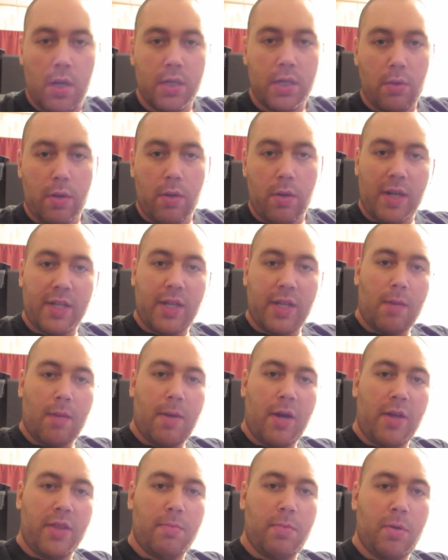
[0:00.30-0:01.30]
So what do you want to talk
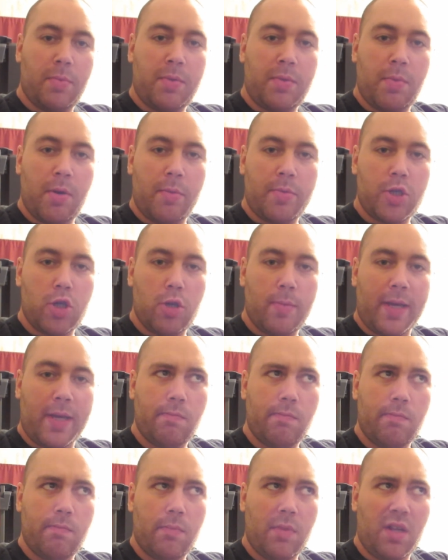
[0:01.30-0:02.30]
about in the boop to boop shoe bit?
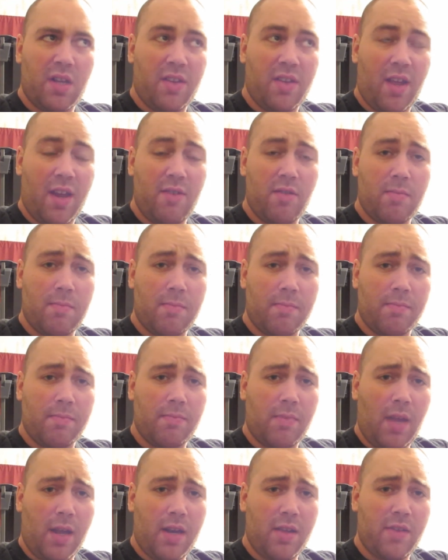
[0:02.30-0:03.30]
That
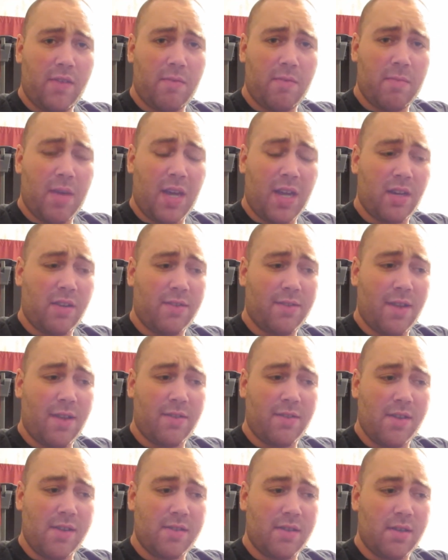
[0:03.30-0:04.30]
doesn't even make any
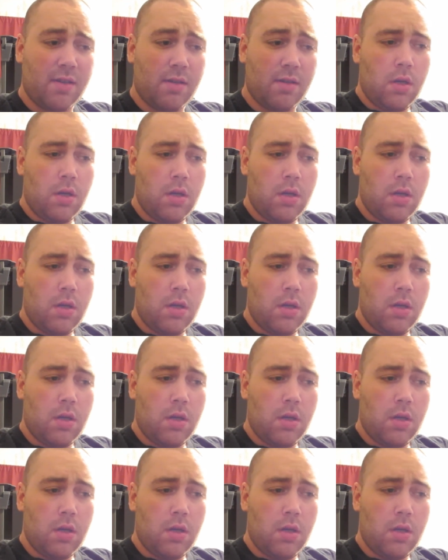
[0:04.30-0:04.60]
sense, does it?